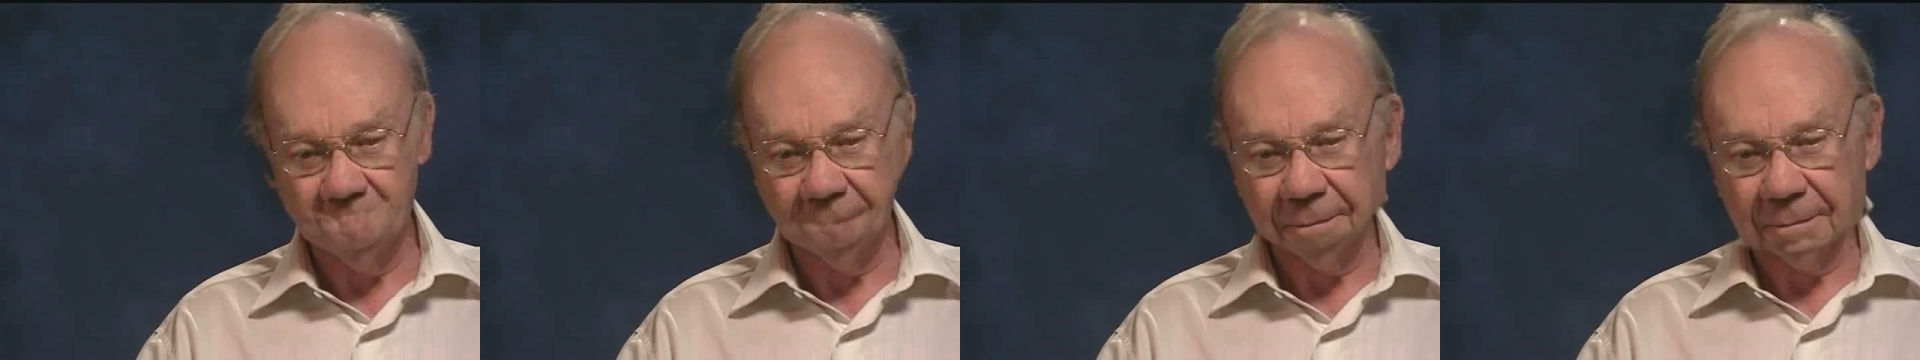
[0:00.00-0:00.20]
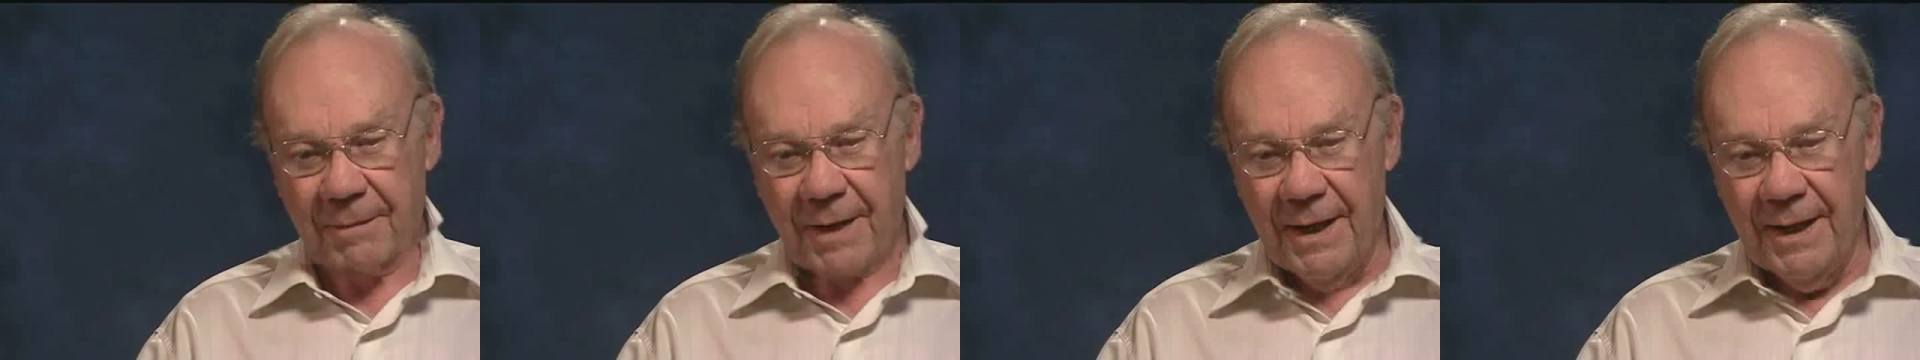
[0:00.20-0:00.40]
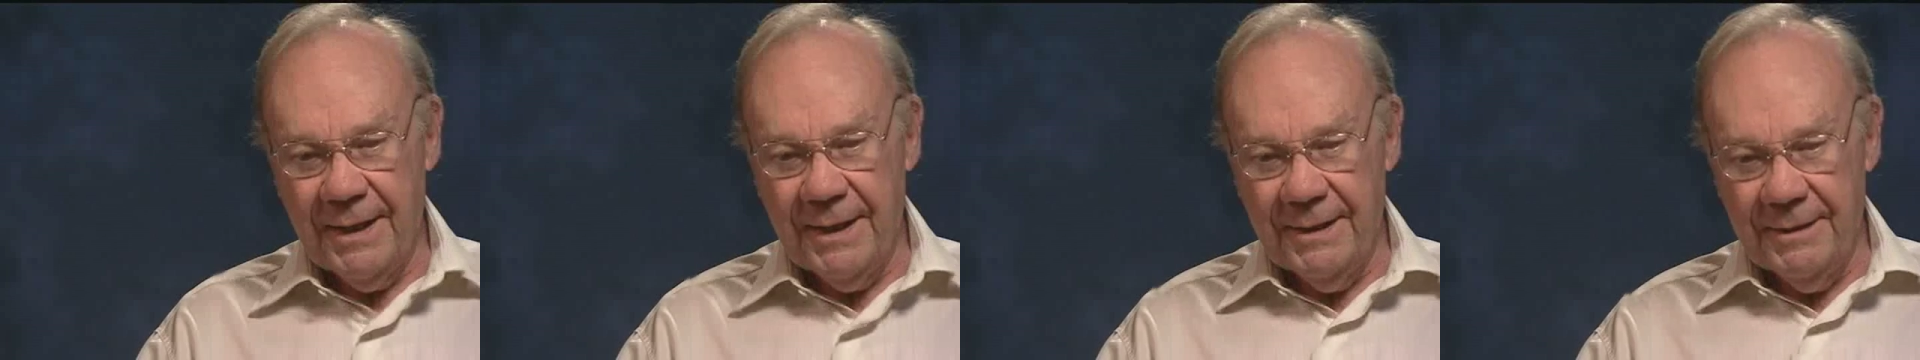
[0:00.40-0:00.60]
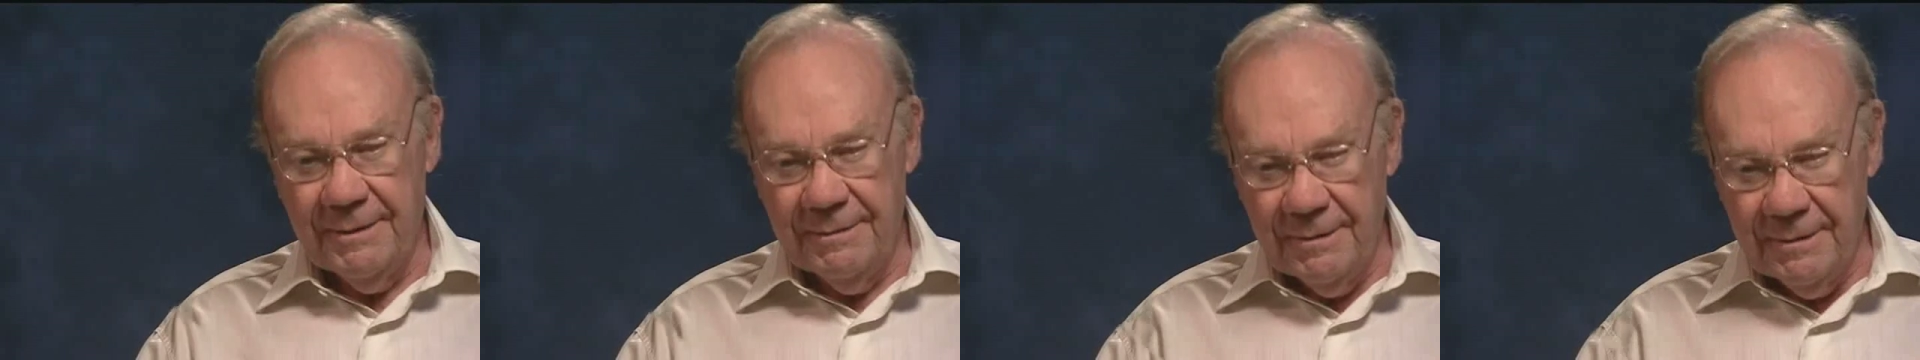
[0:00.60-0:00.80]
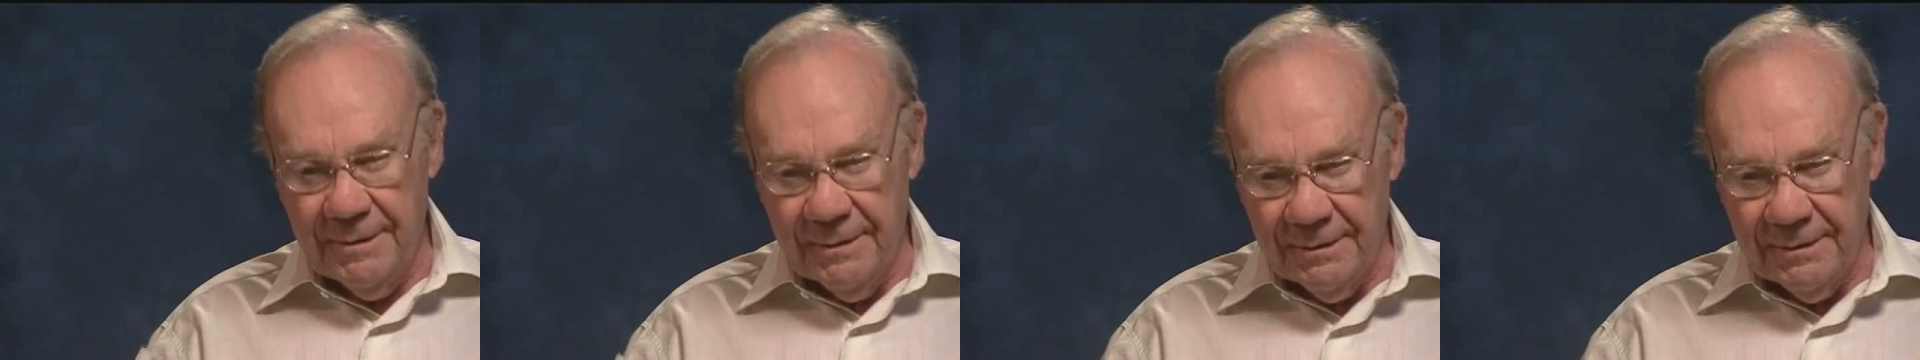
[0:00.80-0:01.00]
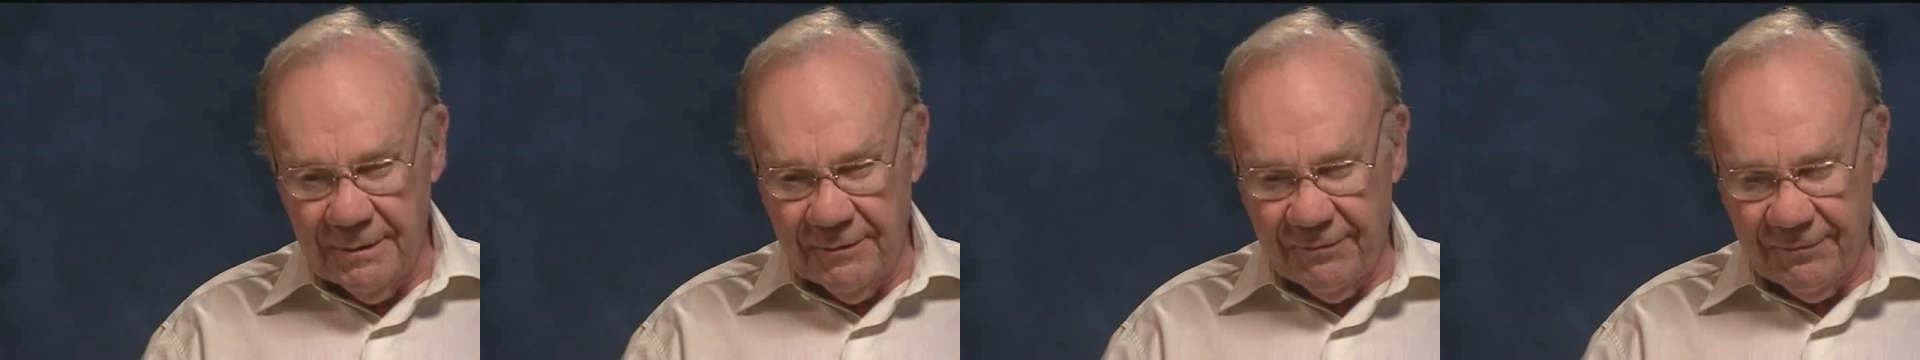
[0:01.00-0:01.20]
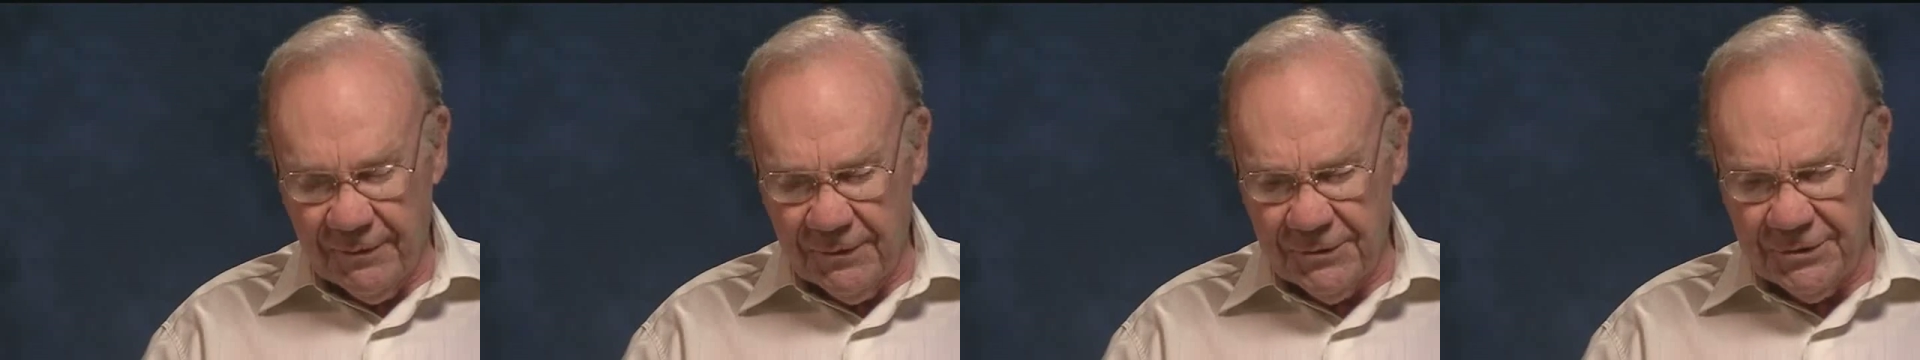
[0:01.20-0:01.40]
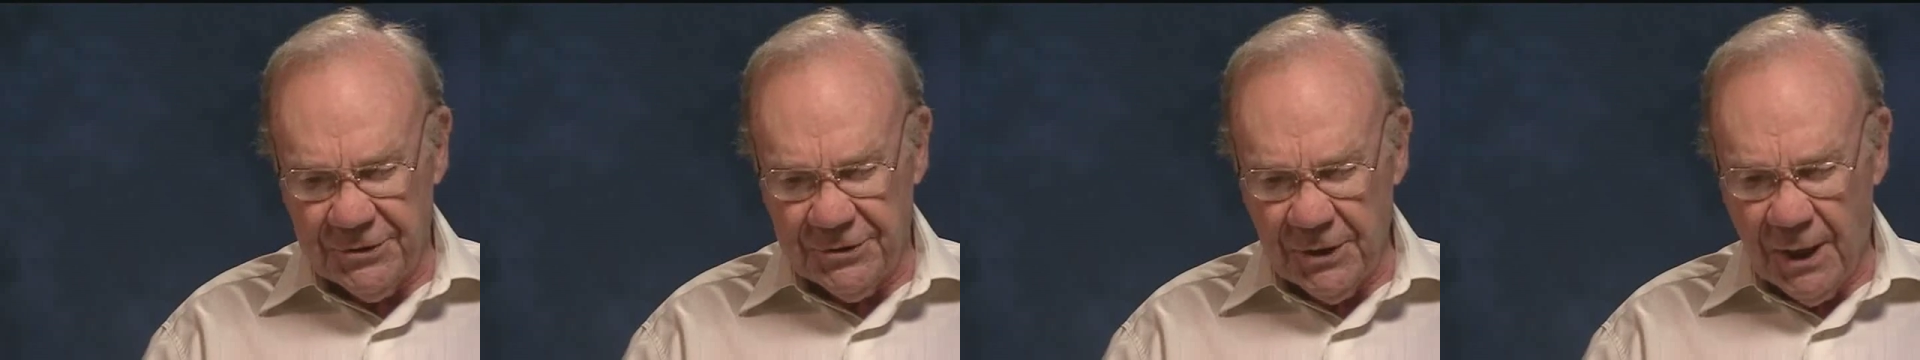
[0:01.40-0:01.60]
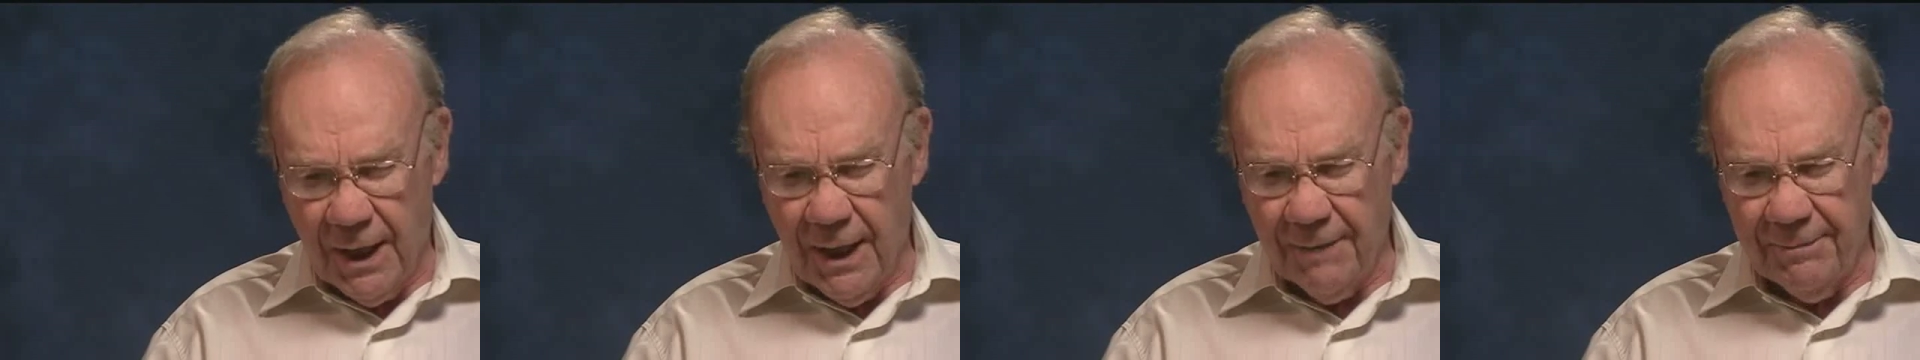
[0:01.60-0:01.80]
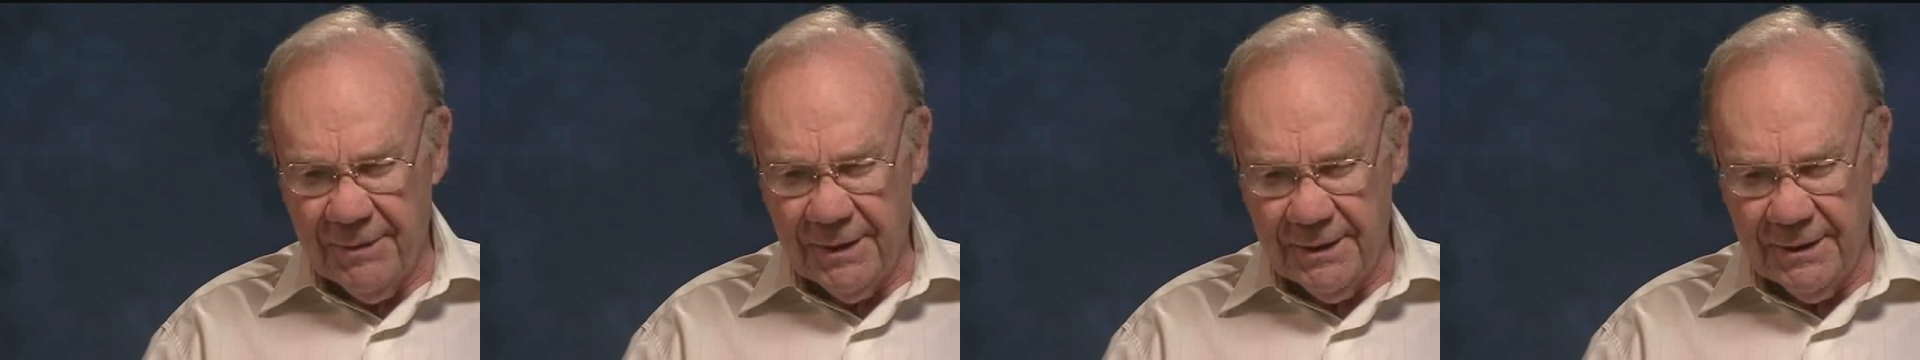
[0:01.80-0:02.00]
My first
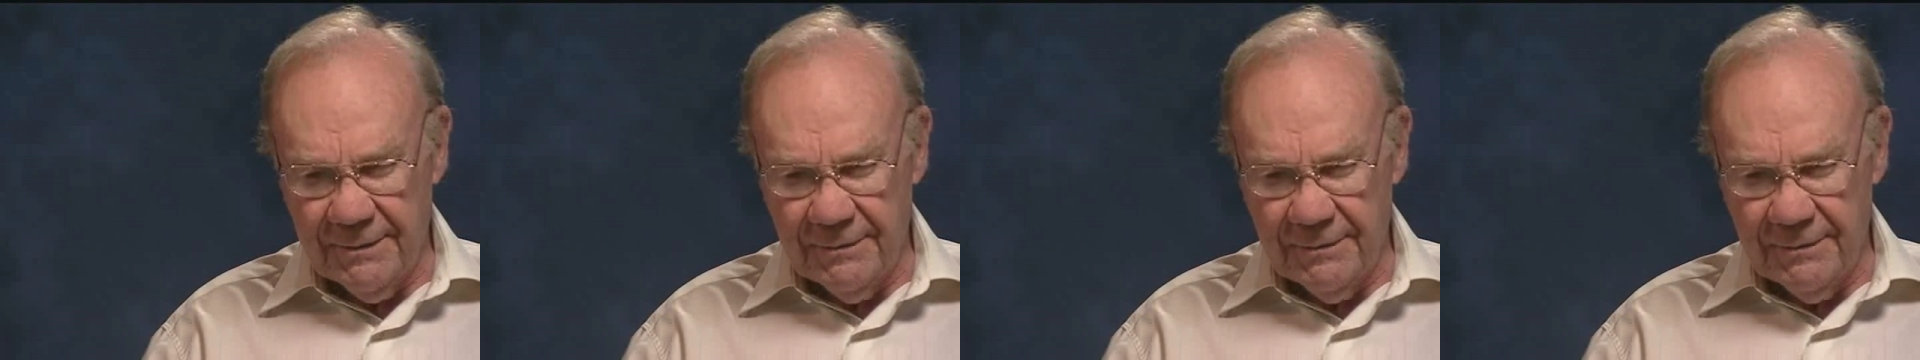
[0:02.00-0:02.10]
job